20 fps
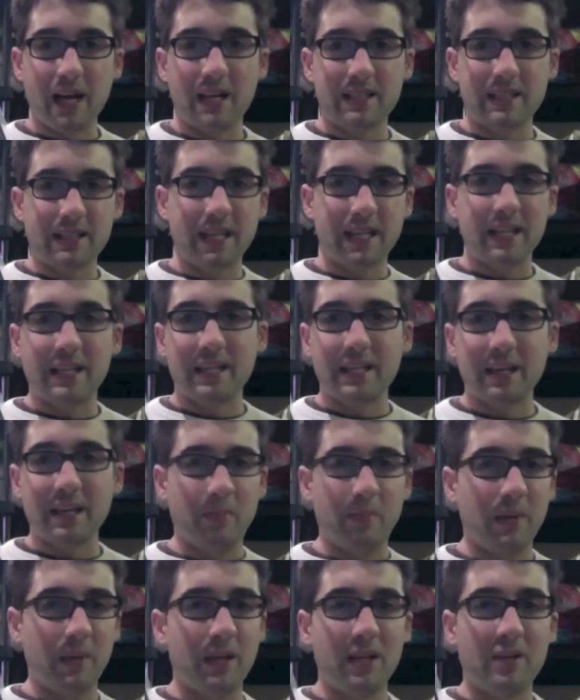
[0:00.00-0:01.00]
His head can get
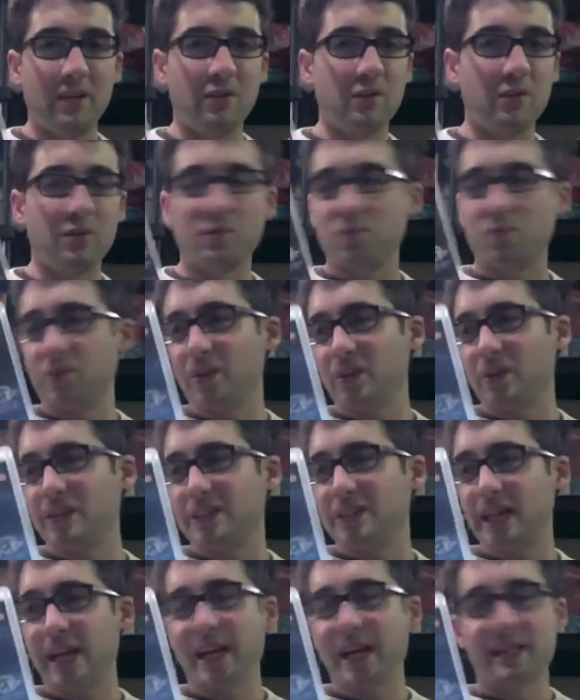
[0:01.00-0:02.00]
big. You use weird
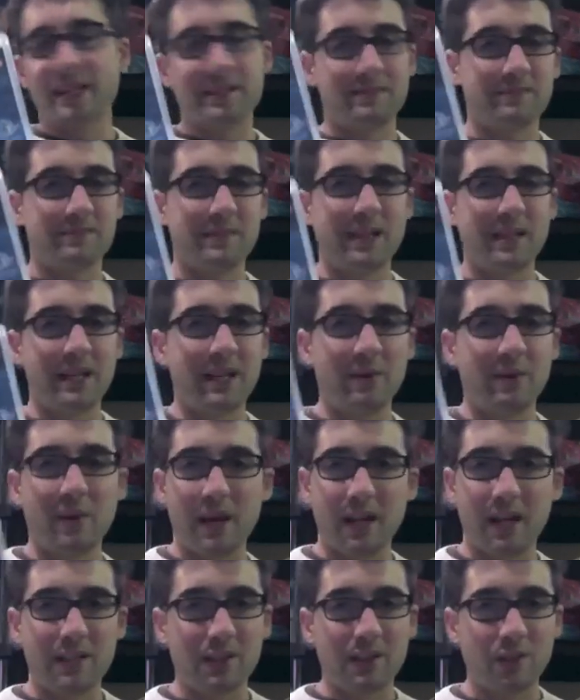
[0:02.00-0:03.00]
attacks. Anyway,
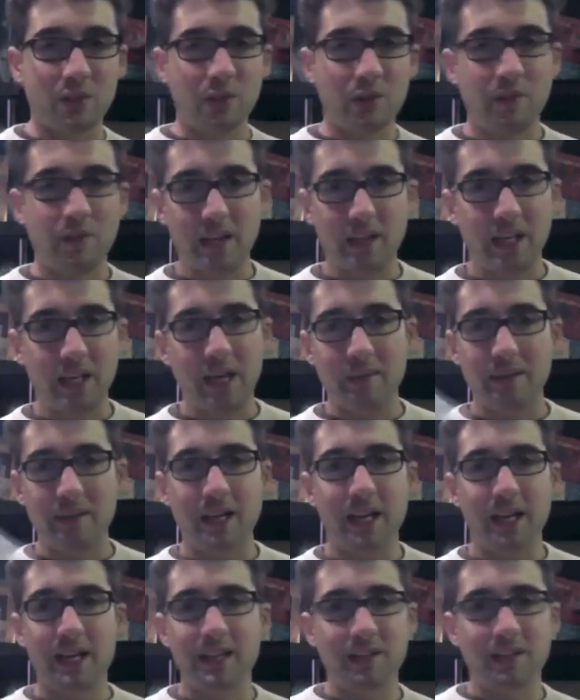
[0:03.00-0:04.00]
it's a goofy game. The
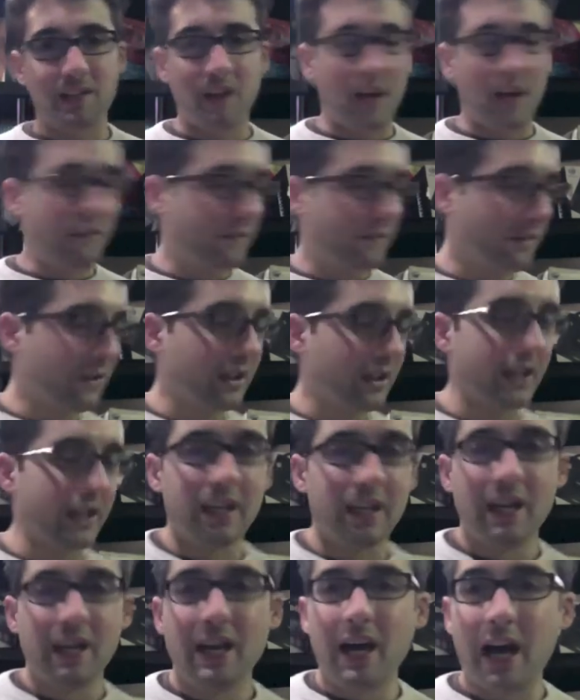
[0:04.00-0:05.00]
guy, I feel like
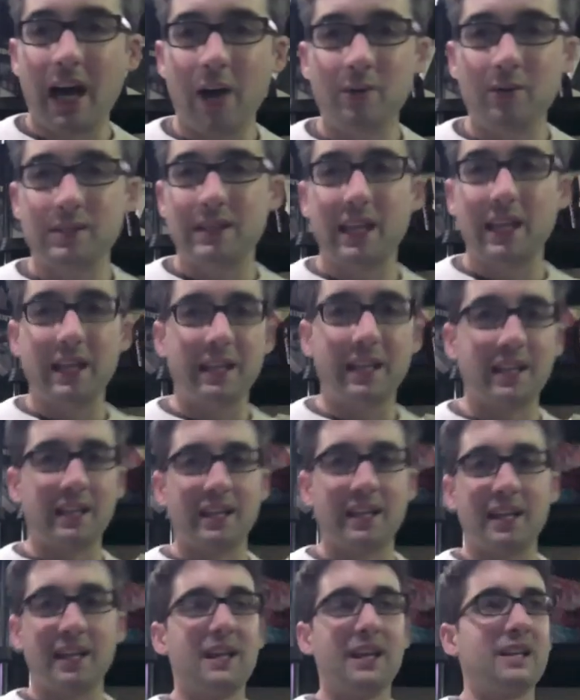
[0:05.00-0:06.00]
I was taking
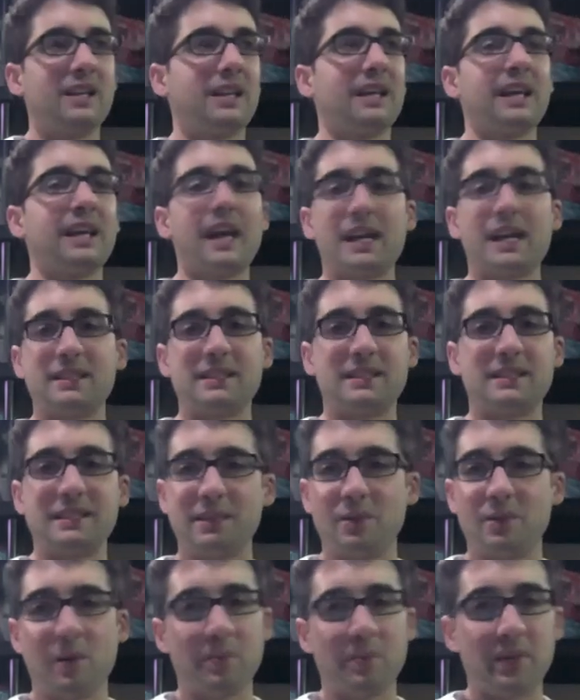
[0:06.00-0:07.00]
like ecstasy
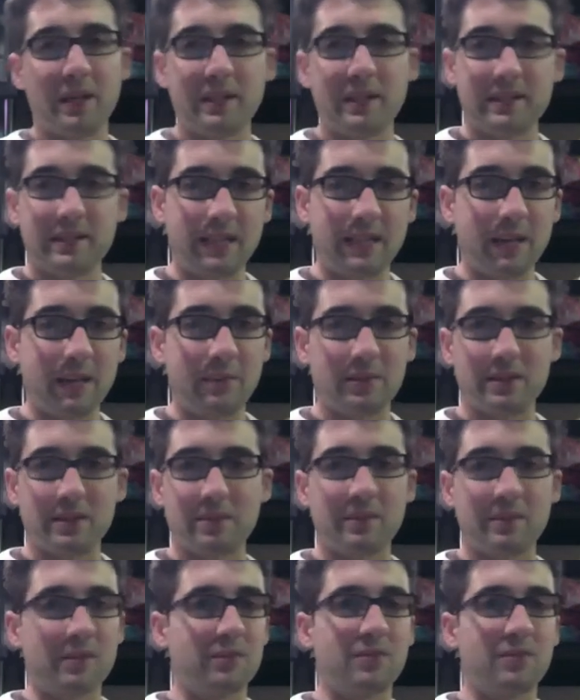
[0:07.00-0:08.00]
while playing this game or
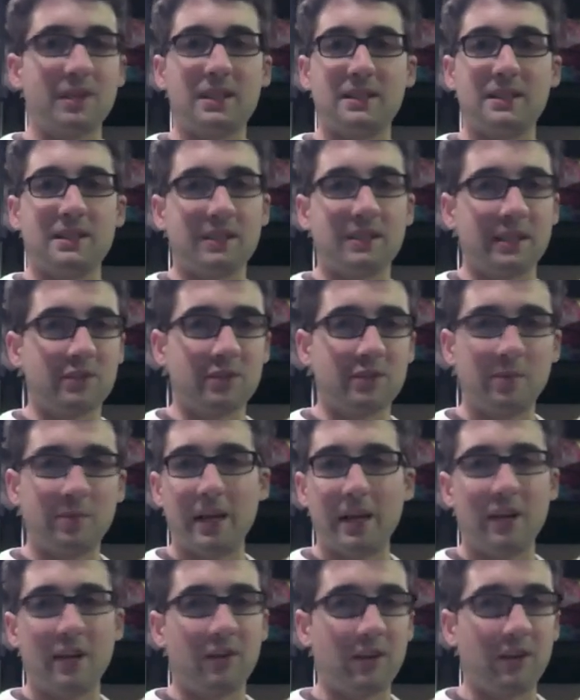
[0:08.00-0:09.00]
something crazy, like tripping
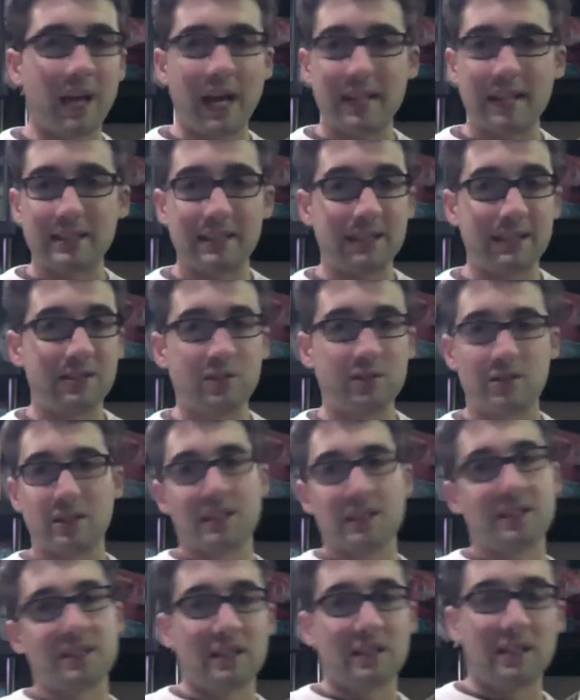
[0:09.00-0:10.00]
out on acid.
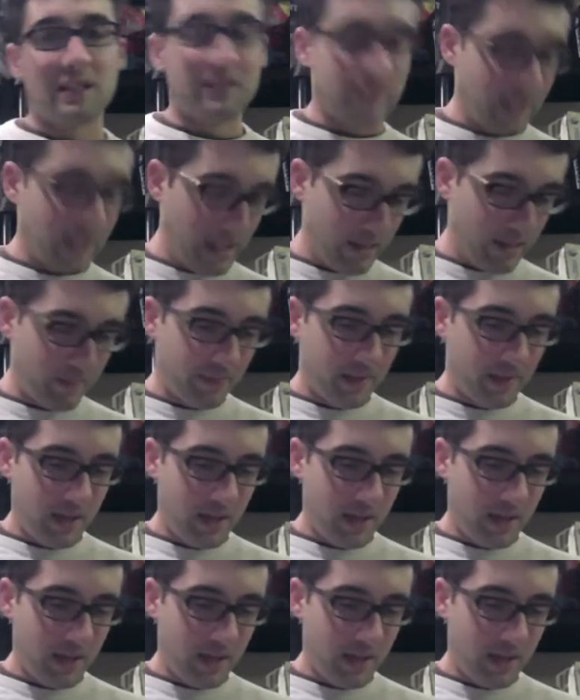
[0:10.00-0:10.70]
It's a nuts game.